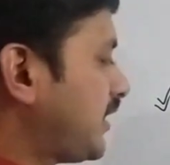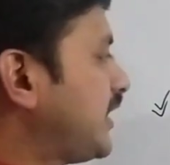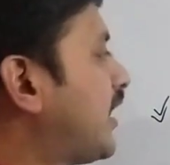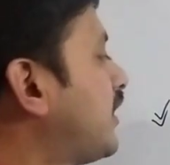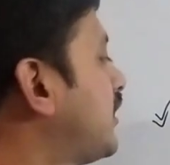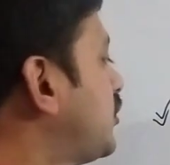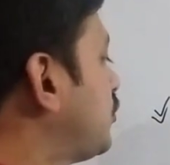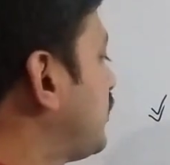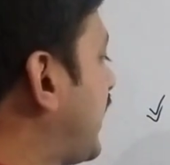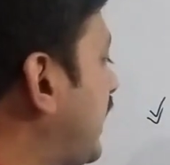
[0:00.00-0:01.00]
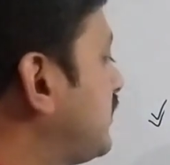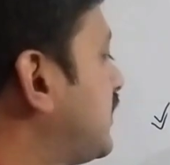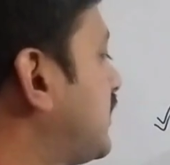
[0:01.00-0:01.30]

In order to get